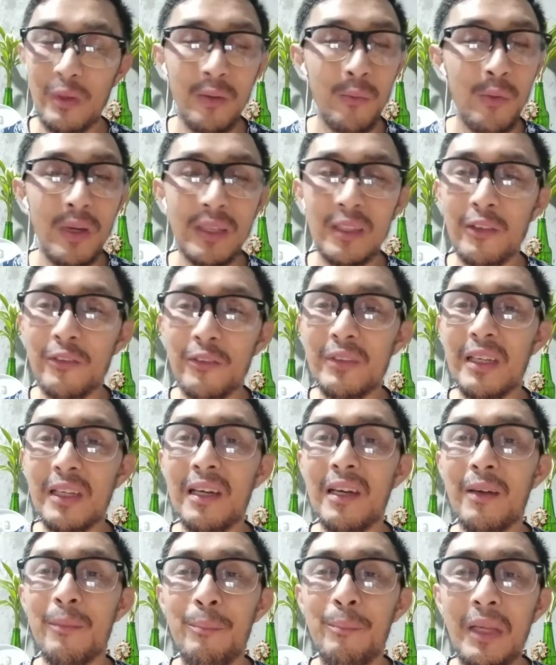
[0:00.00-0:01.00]
One of
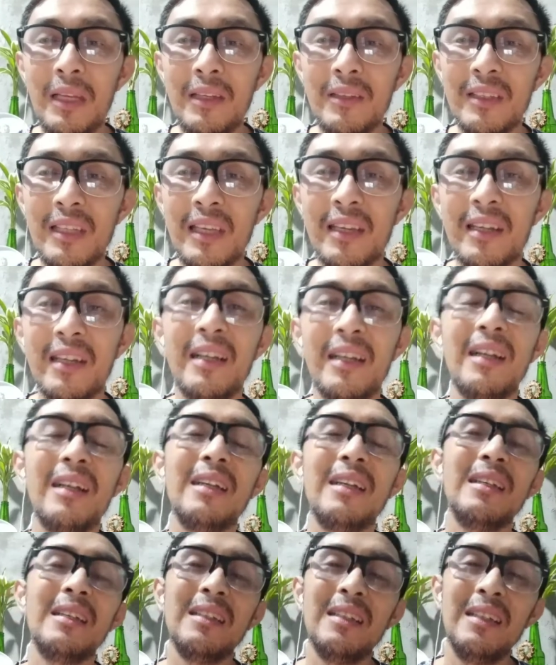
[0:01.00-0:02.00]
the billionaire
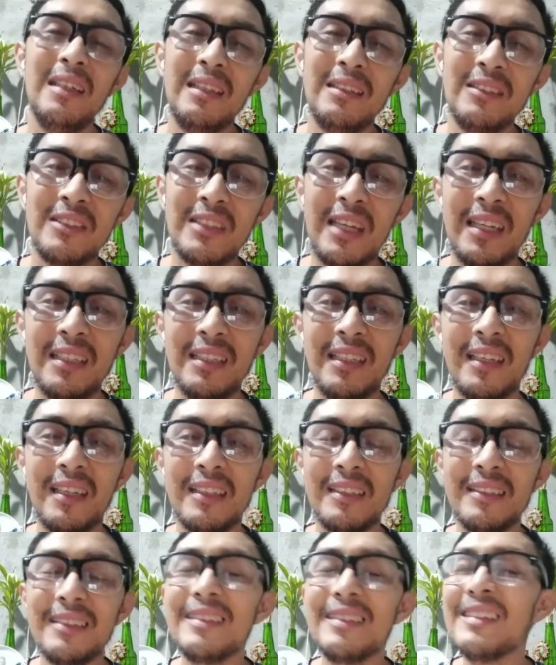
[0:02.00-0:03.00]
in China.
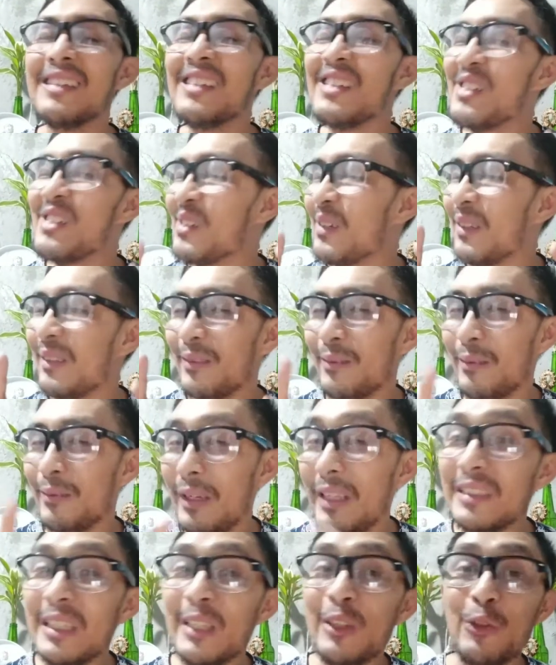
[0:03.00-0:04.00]

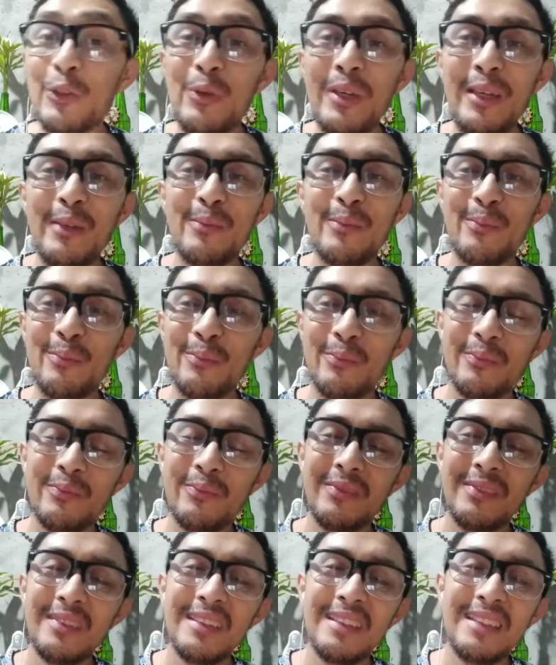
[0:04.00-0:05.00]
Listen to him.
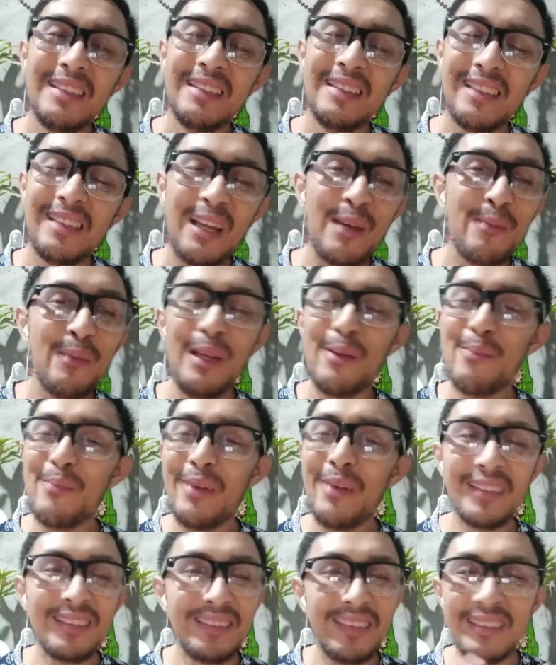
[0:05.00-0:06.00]
Grabe lang
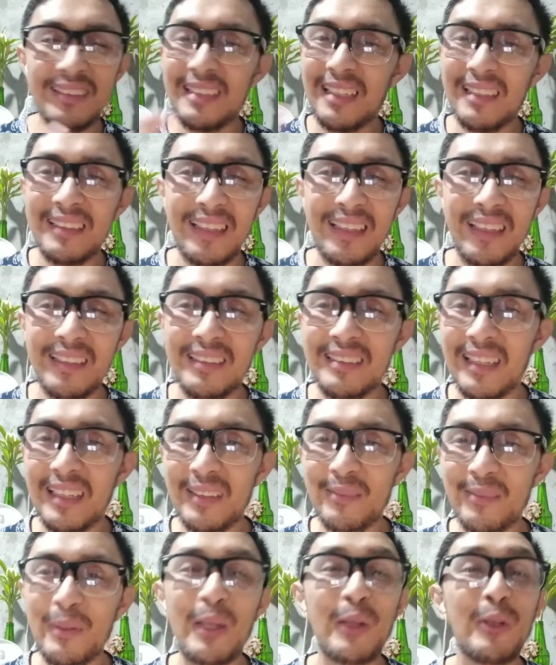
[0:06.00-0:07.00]
version na siya
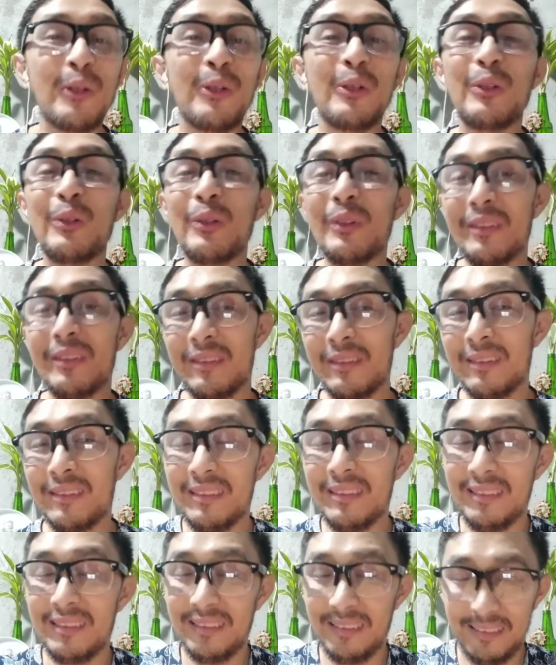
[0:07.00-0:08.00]
na-reject. Pero,
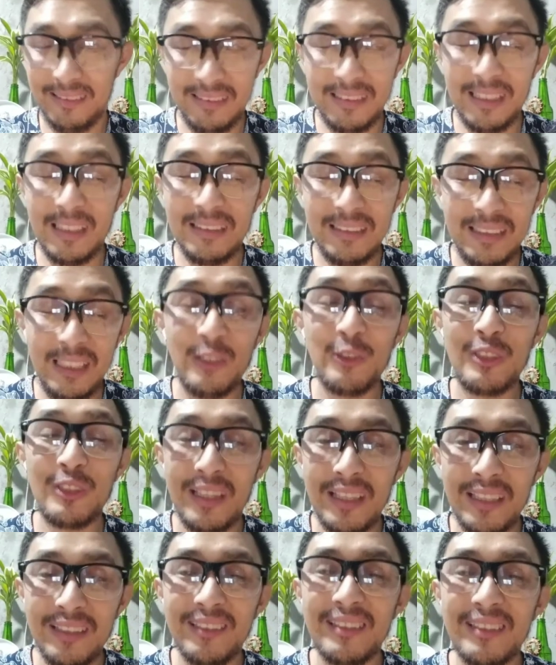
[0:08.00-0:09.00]
sino siya
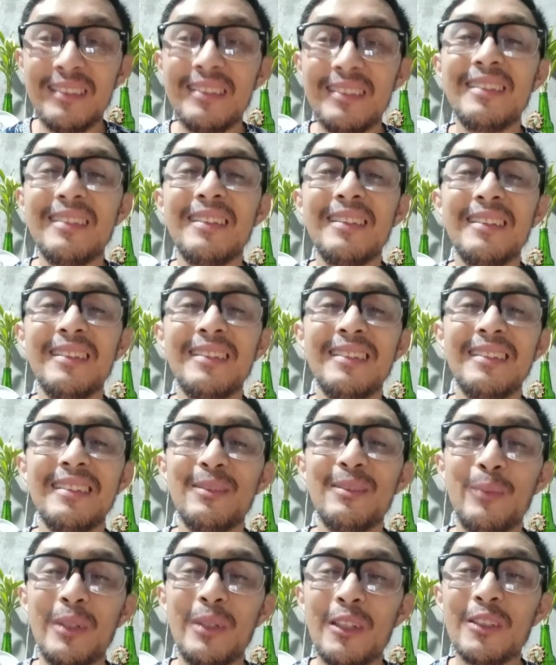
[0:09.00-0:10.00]
ngayon?
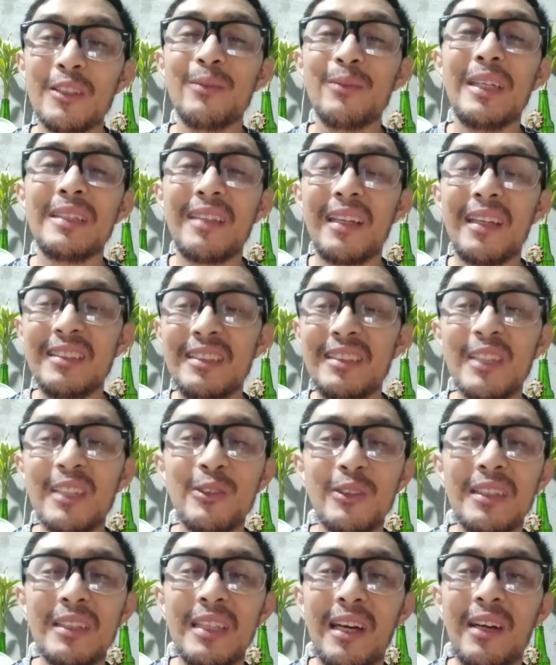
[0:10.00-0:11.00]
Because of that
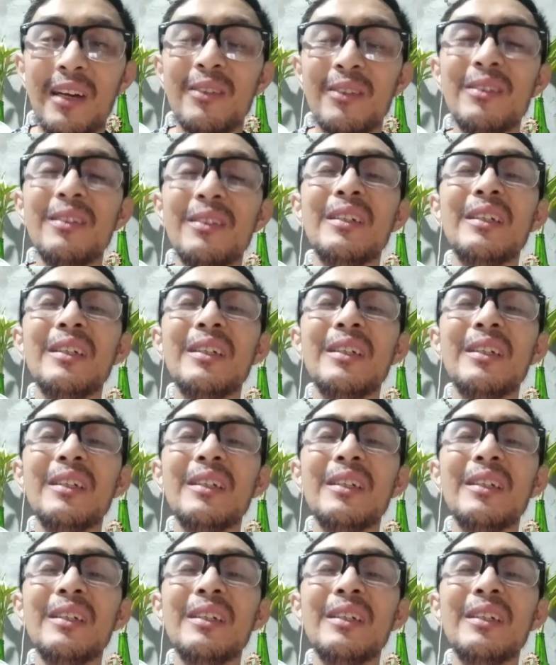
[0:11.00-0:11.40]
rejection daw,